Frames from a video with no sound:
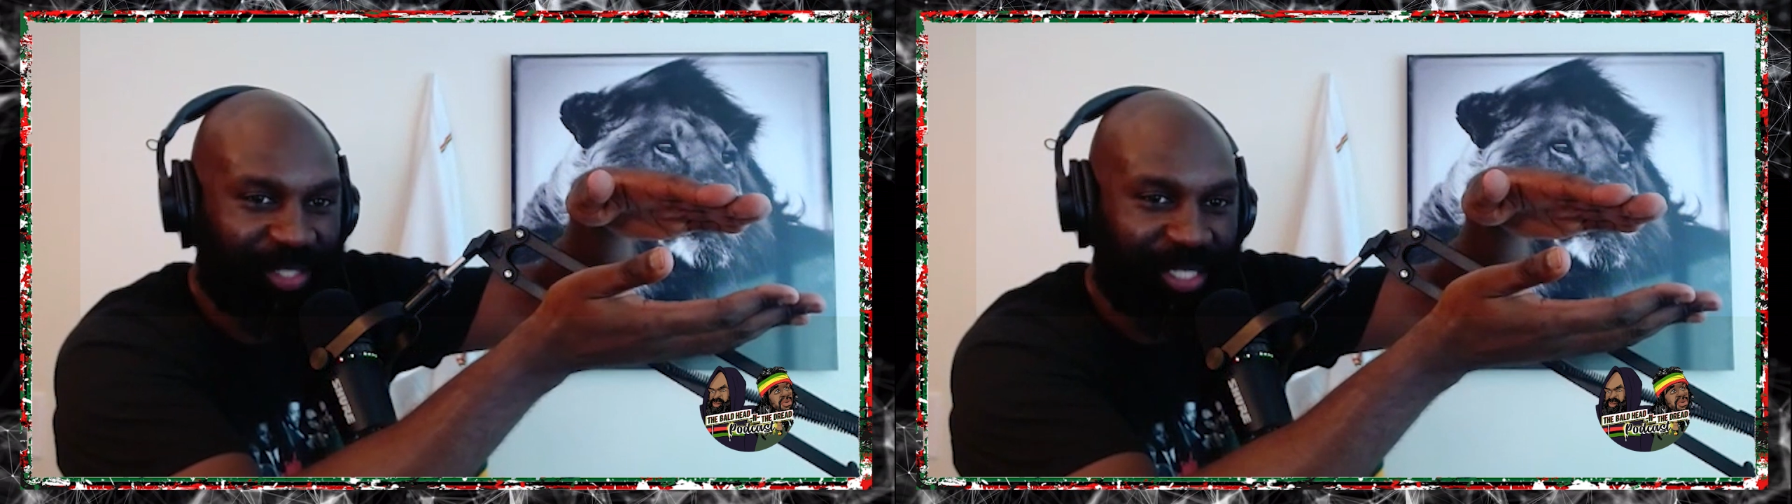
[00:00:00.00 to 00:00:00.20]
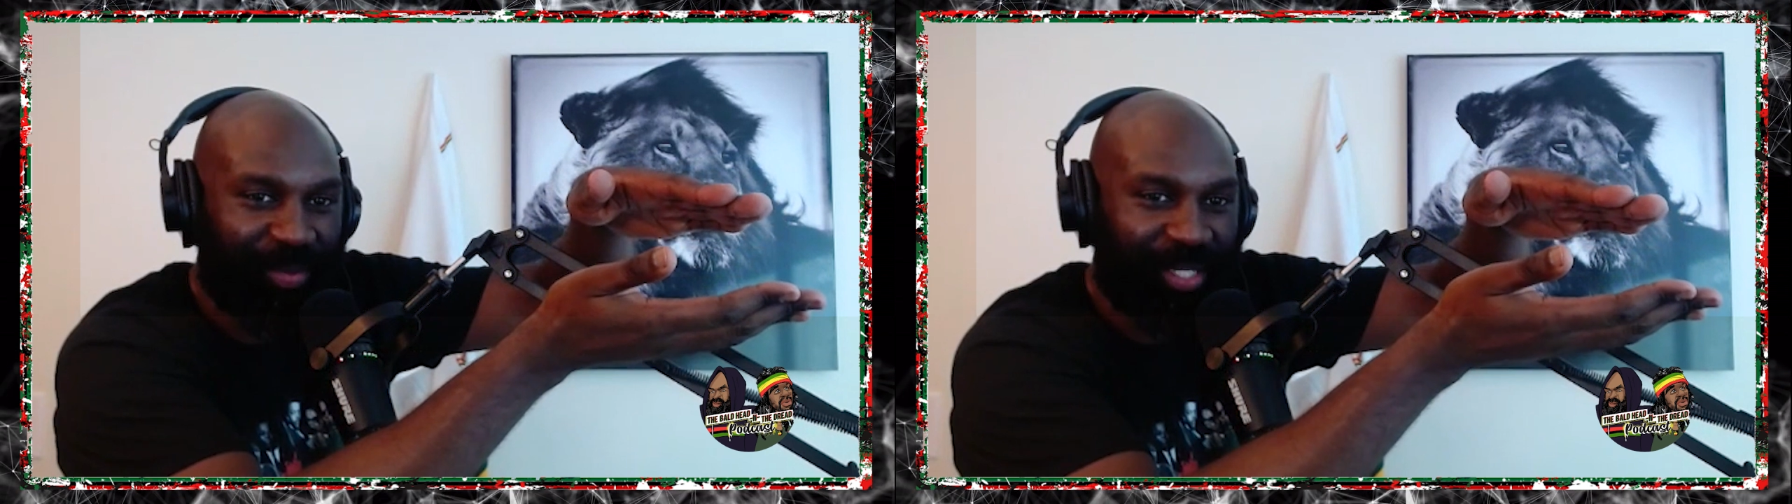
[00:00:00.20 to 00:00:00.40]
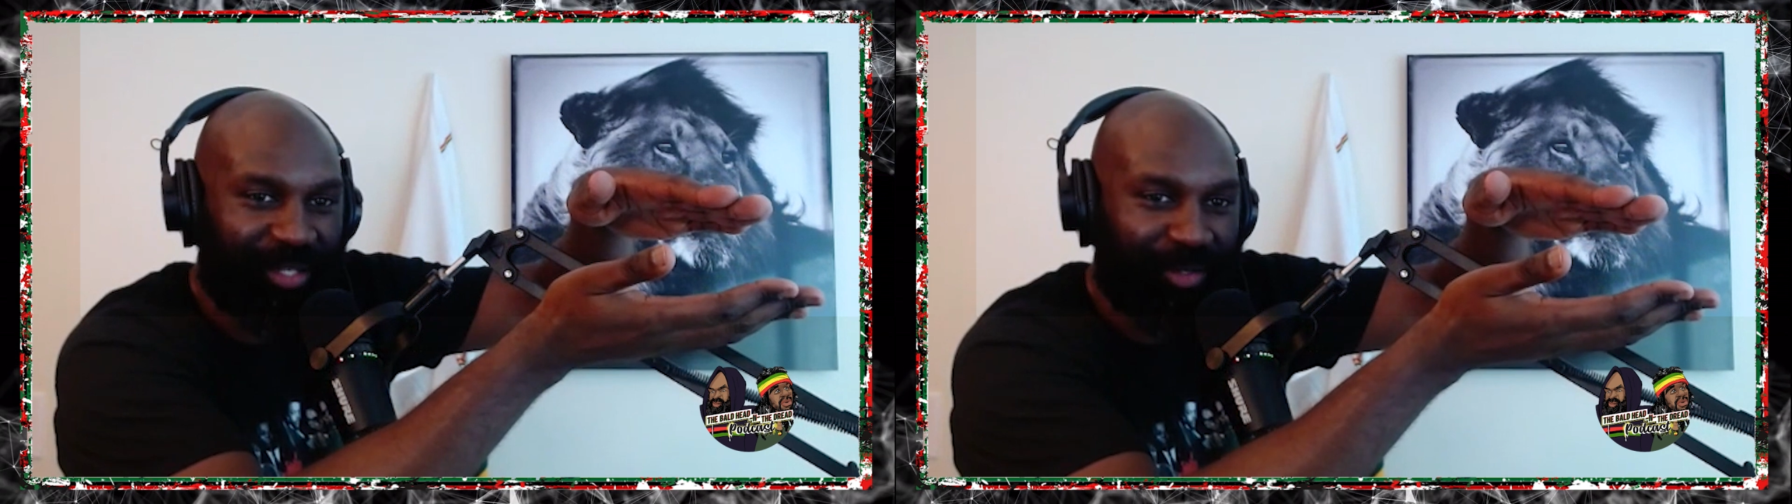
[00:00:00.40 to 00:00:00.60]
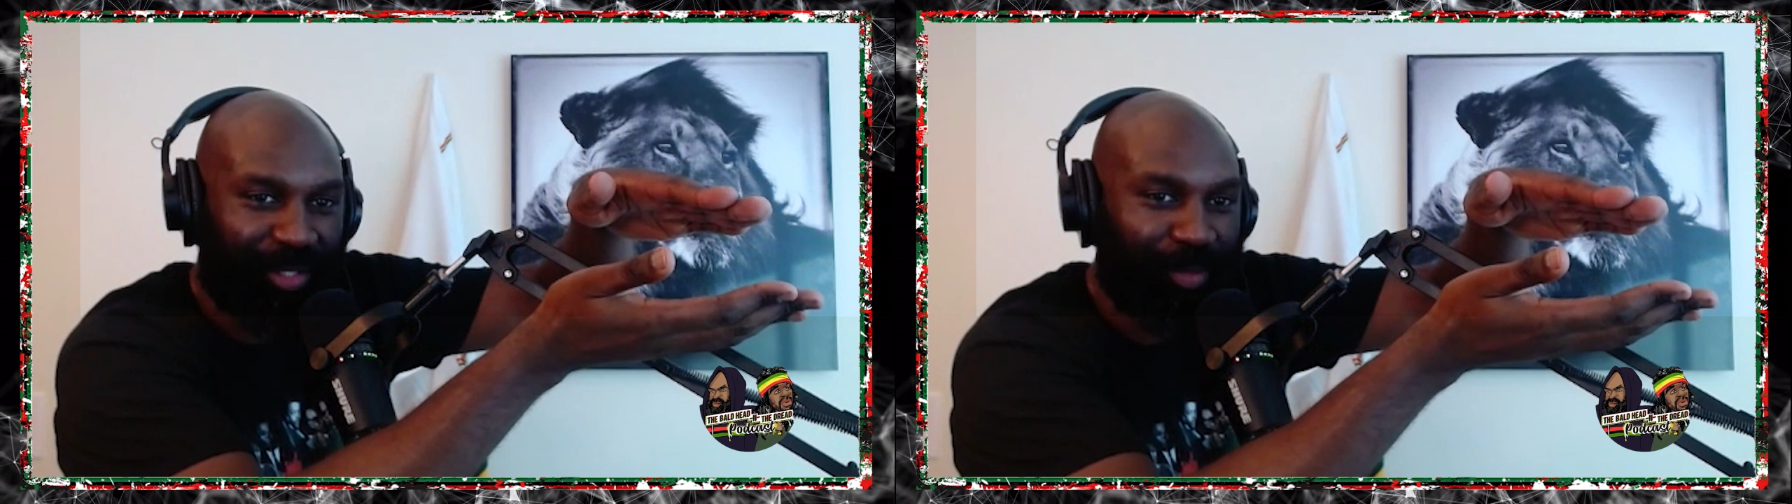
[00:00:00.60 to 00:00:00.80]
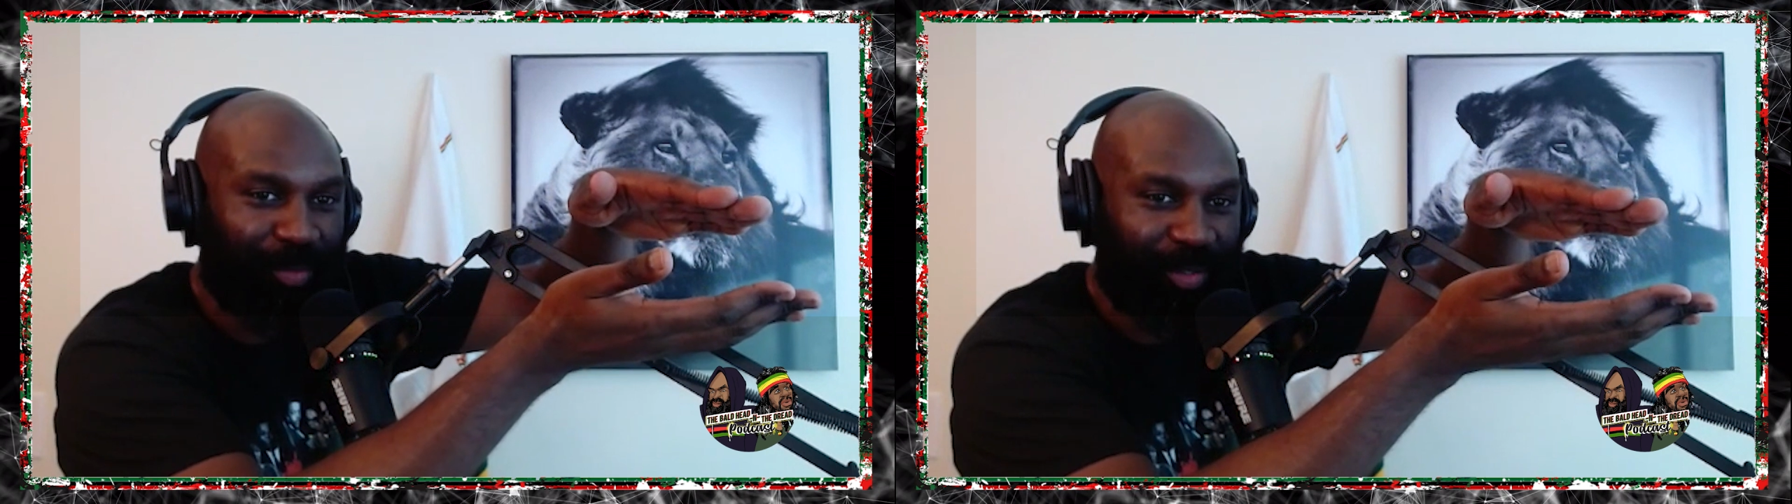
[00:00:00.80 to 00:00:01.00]
sleeping in a
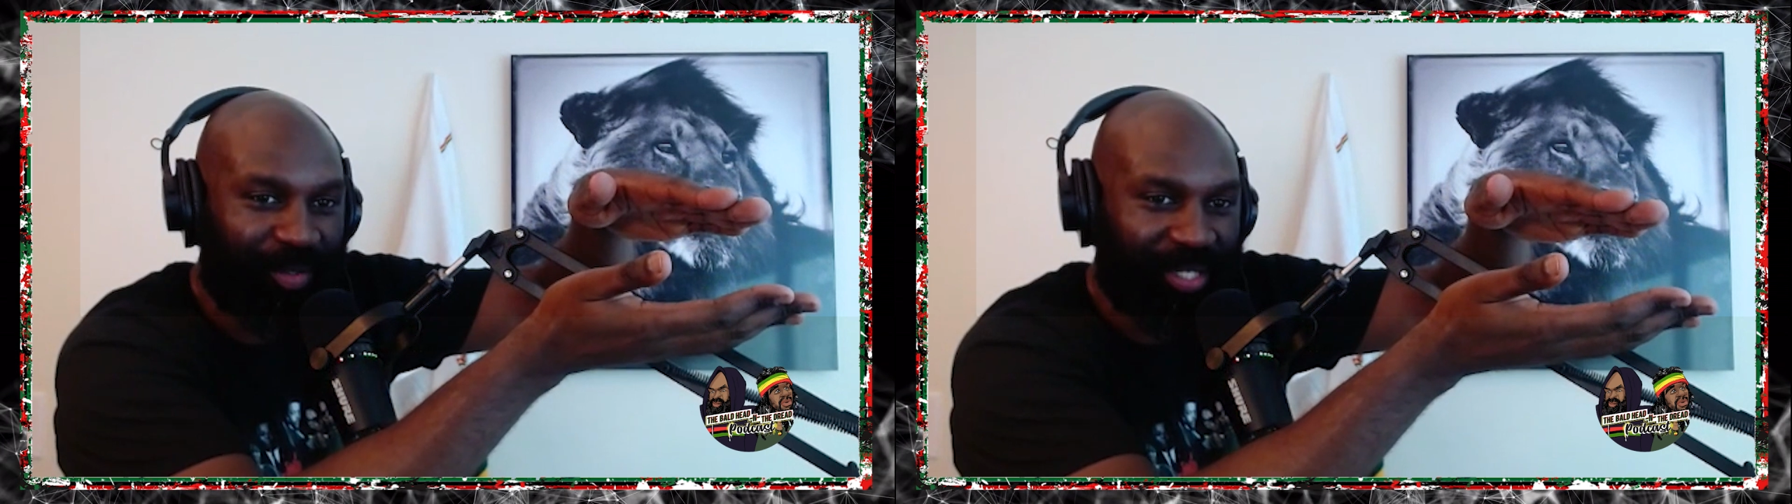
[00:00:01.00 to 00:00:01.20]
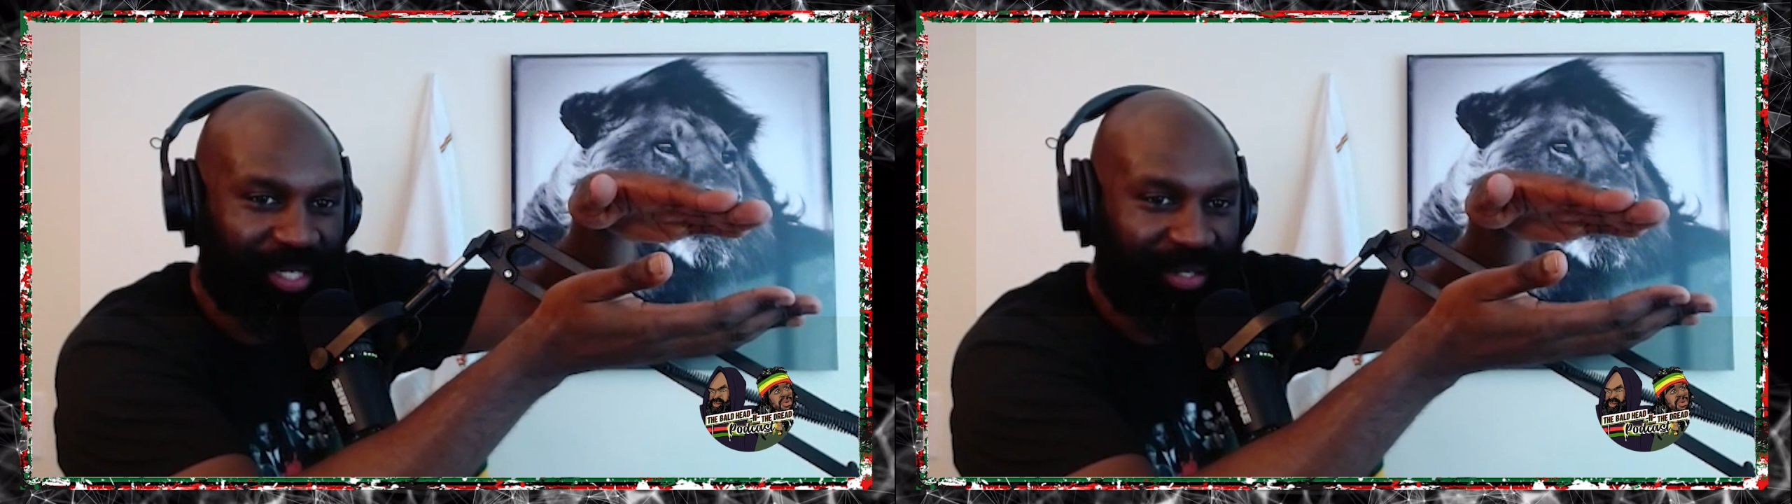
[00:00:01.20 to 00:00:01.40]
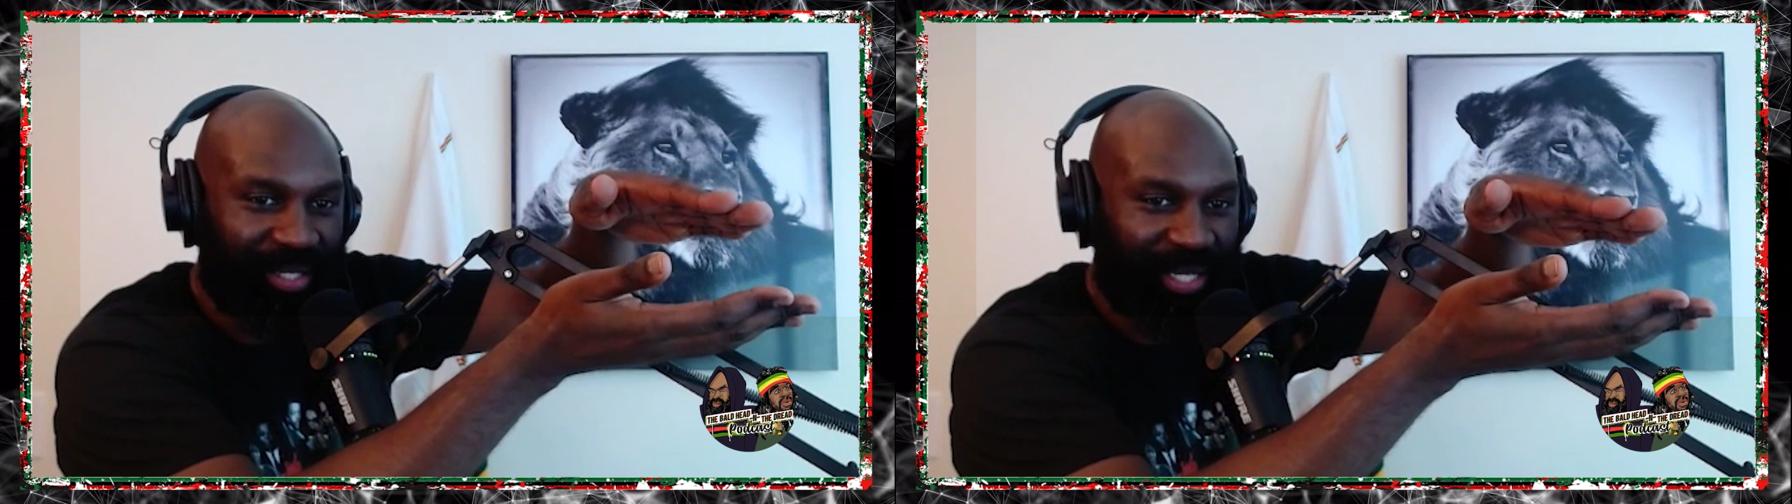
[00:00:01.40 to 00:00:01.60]
little cubicle, yeah.